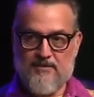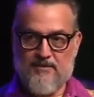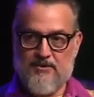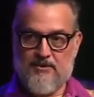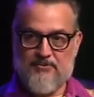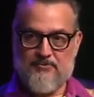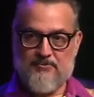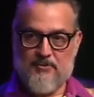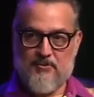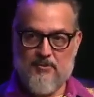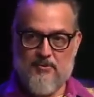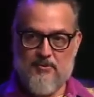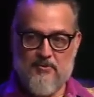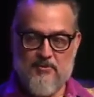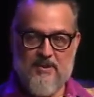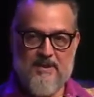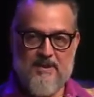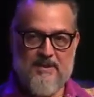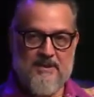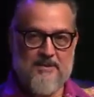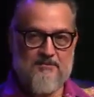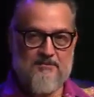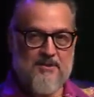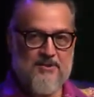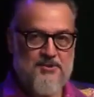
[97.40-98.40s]
Just real
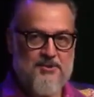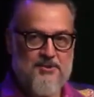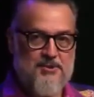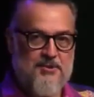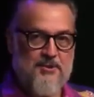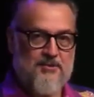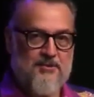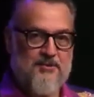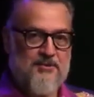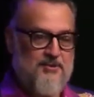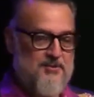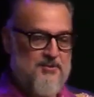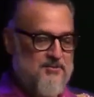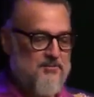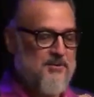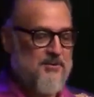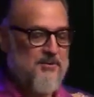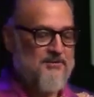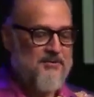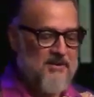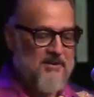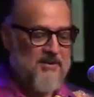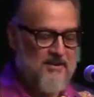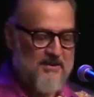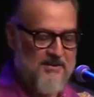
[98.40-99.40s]
quick, I'm going to share this
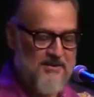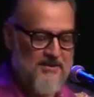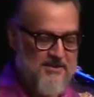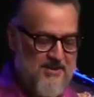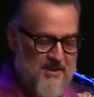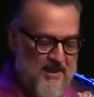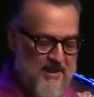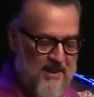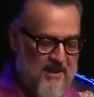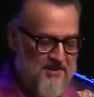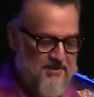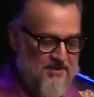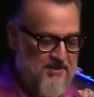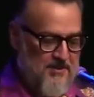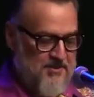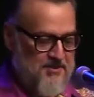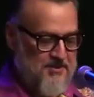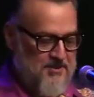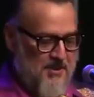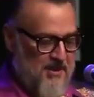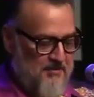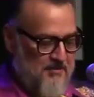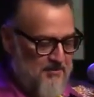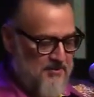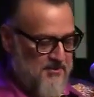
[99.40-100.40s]
with you. Ecclesiastics
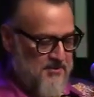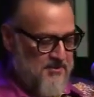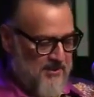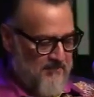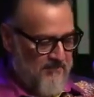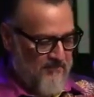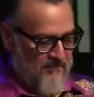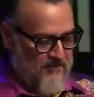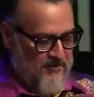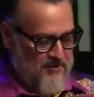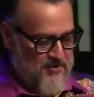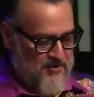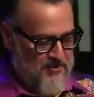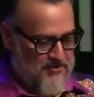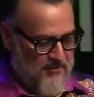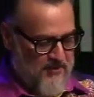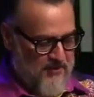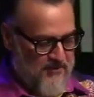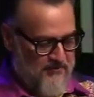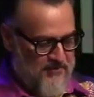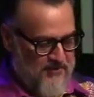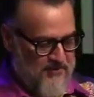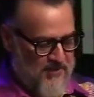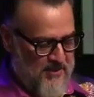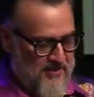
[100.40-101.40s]
chapter 7, verse
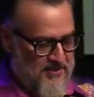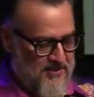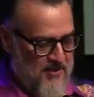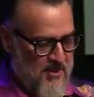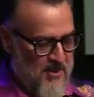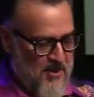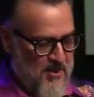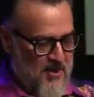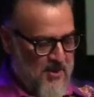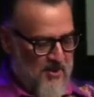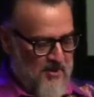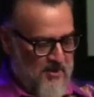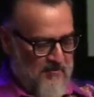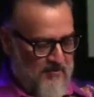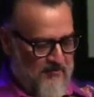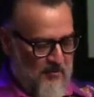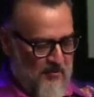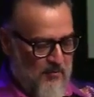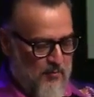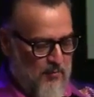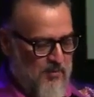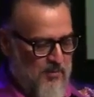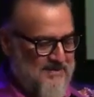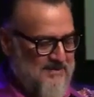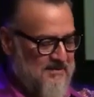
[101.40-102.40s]
12 says,
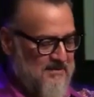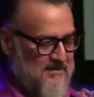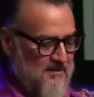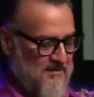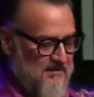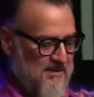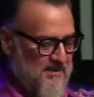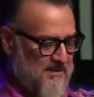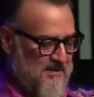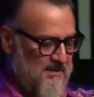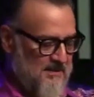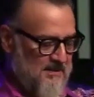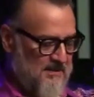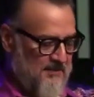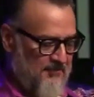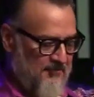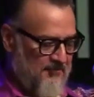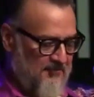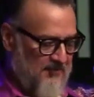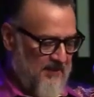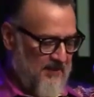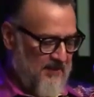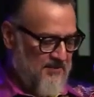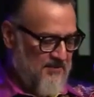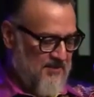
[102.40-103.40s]
For wisdom is a
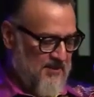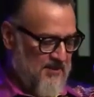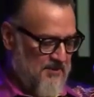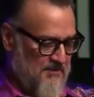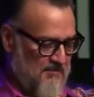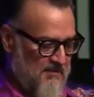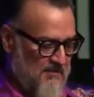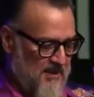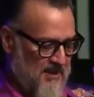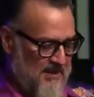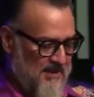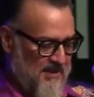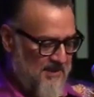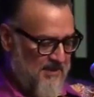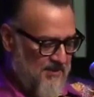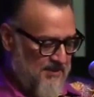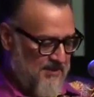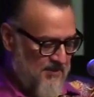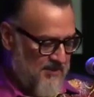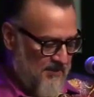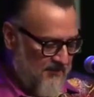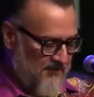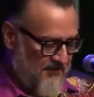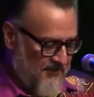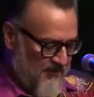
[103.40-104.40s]
defense as money
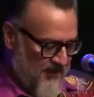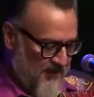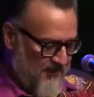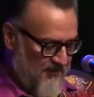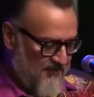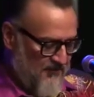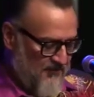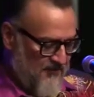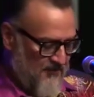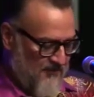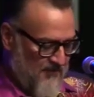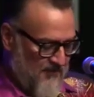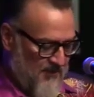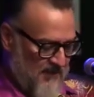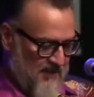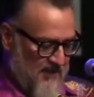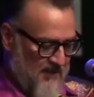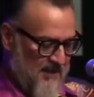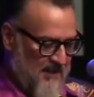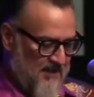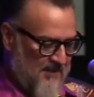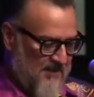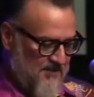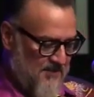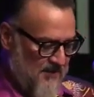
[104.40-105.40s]
is a defense, but
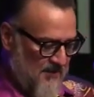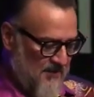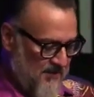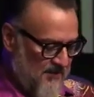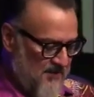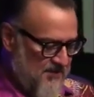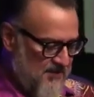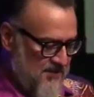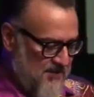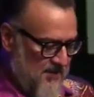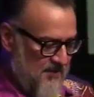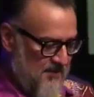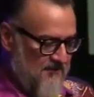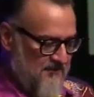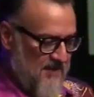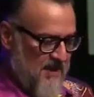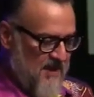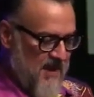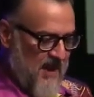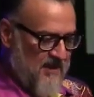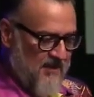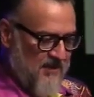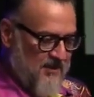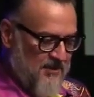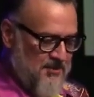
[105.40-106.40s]
the excellency of
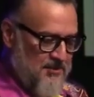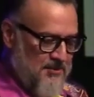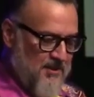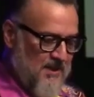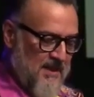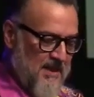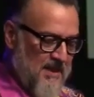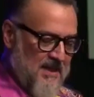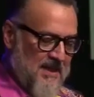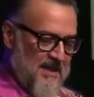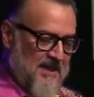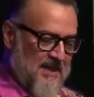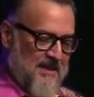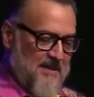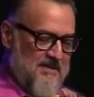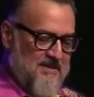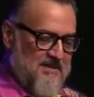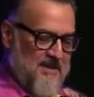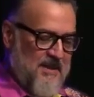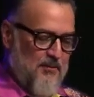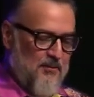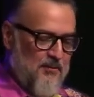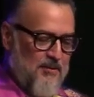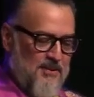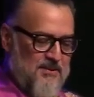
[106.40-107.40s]
knowledge
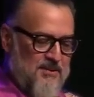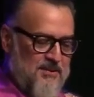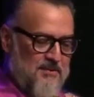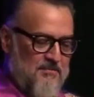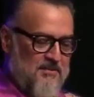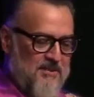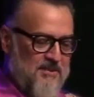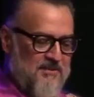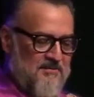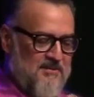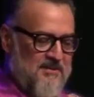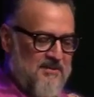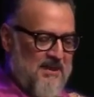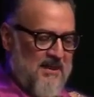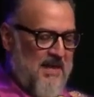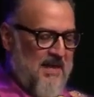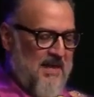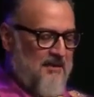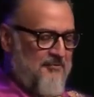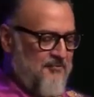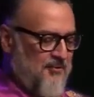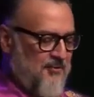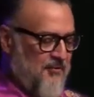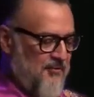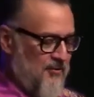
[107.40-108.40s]
is that wisdom gives
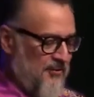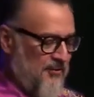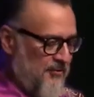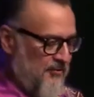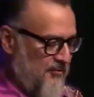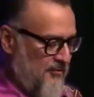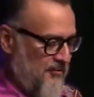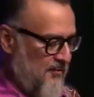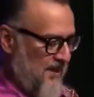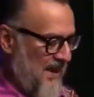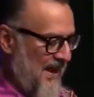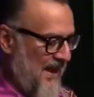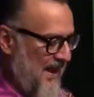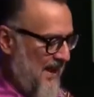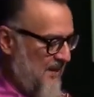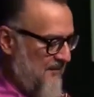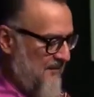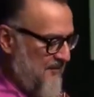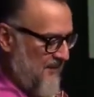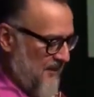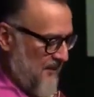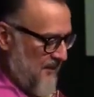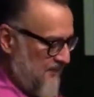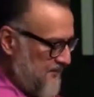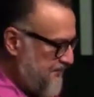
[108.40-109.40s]
life to those who
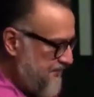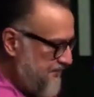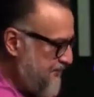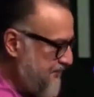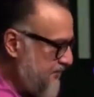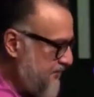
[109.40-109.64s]
have it.